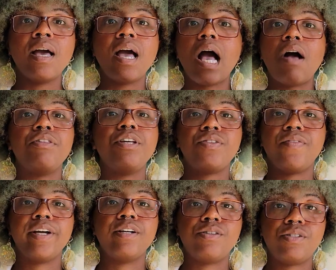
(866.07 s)
how these
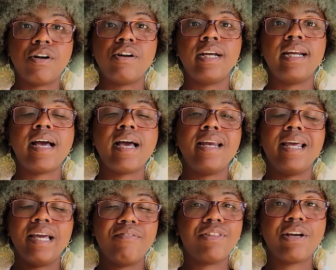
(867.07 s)
fires started and
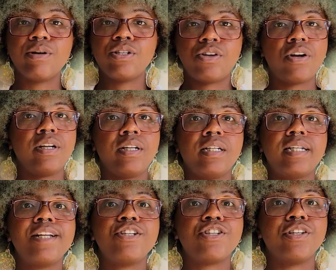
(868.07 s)
if they were started
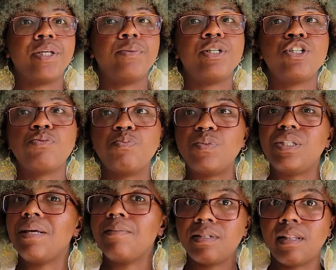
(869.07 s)
intentionally, which
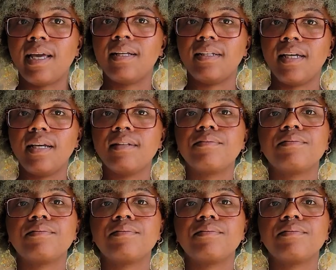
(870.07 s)
seems likely.